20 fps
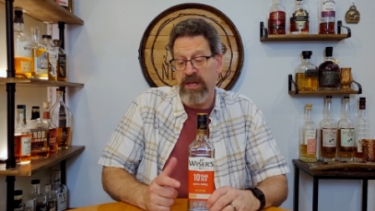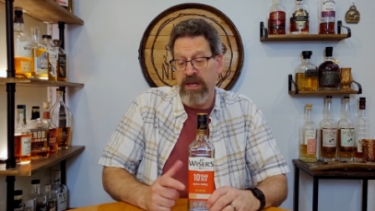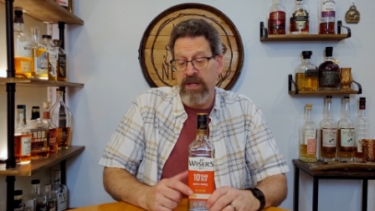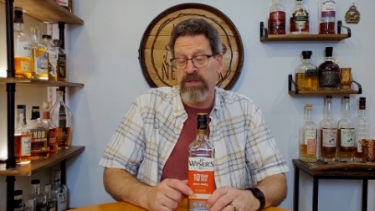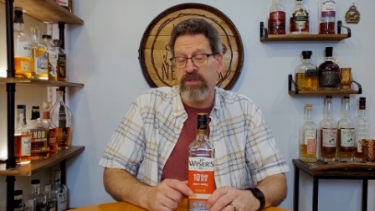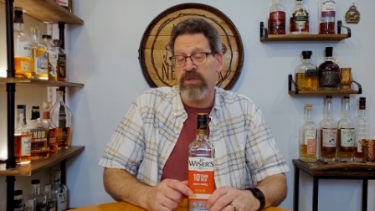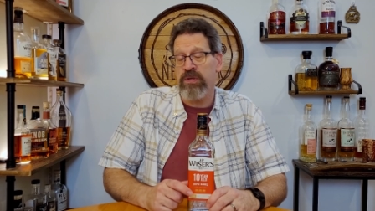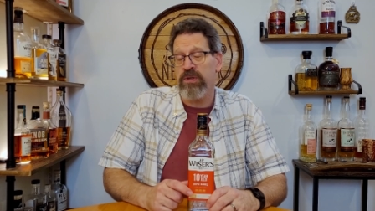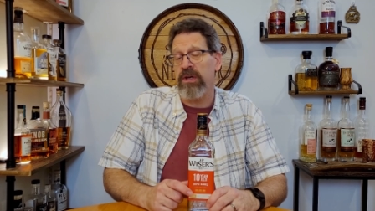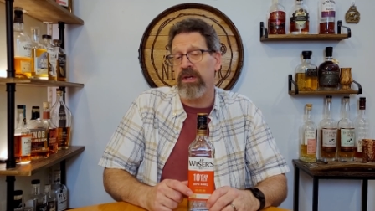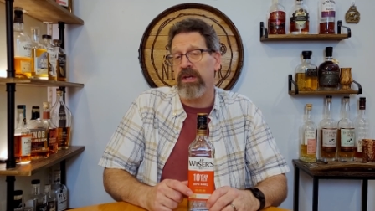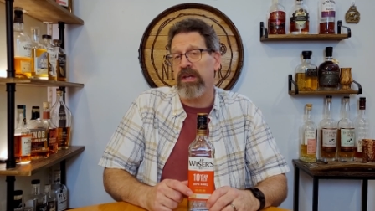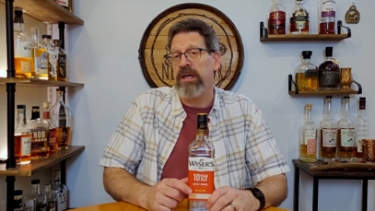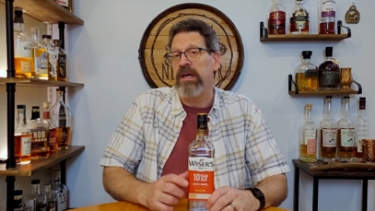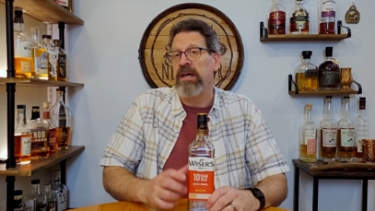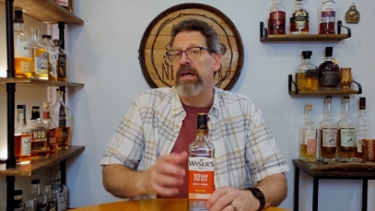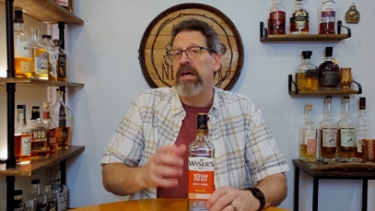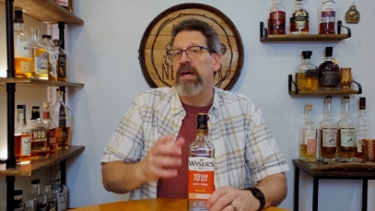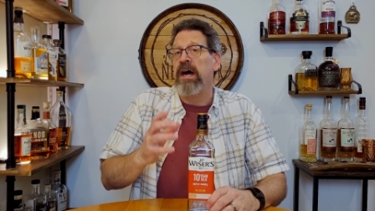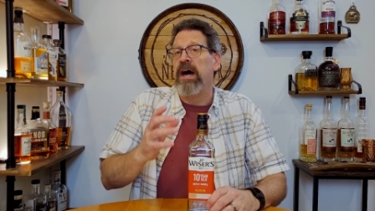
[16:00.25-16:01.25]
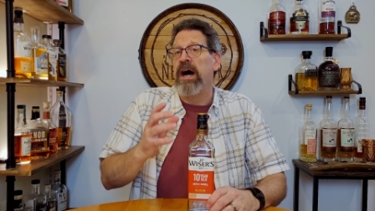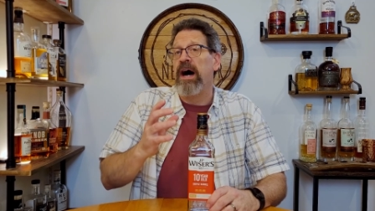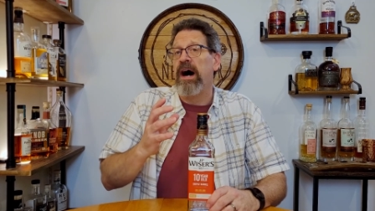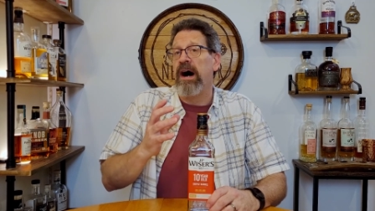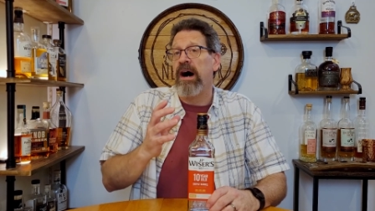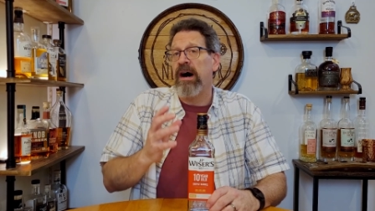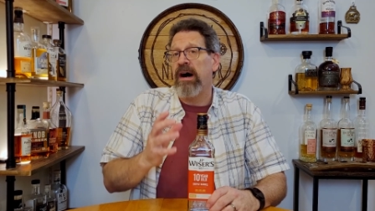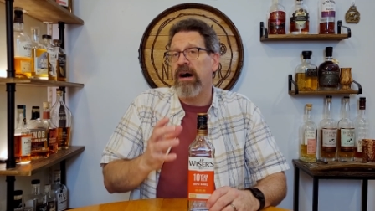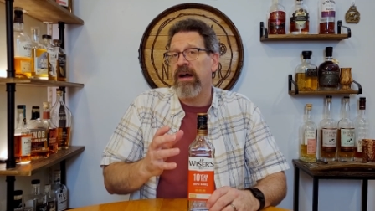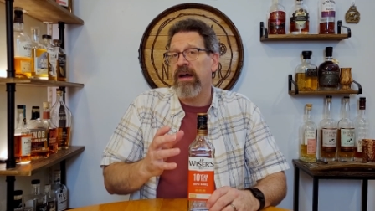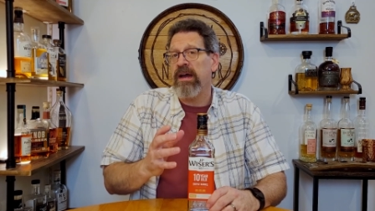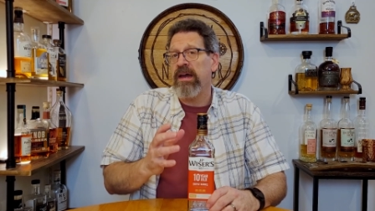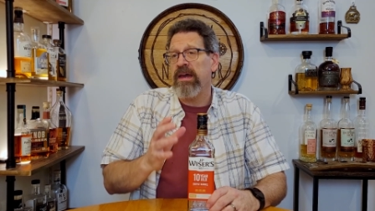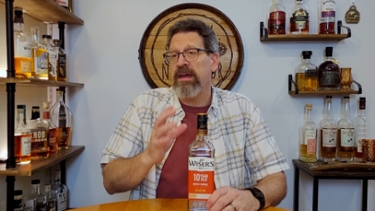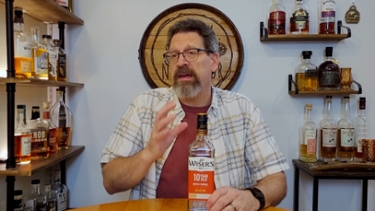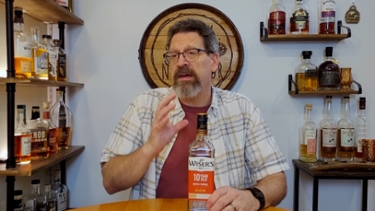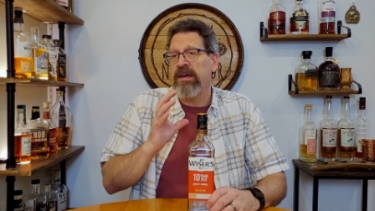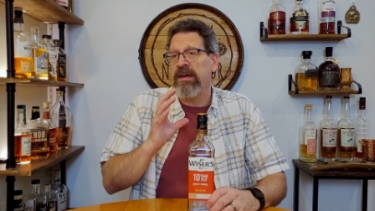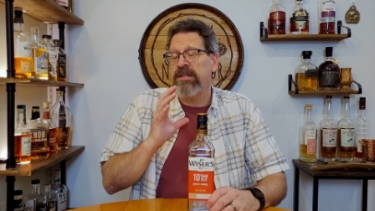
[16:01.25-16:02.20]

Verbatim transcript: It's good. I,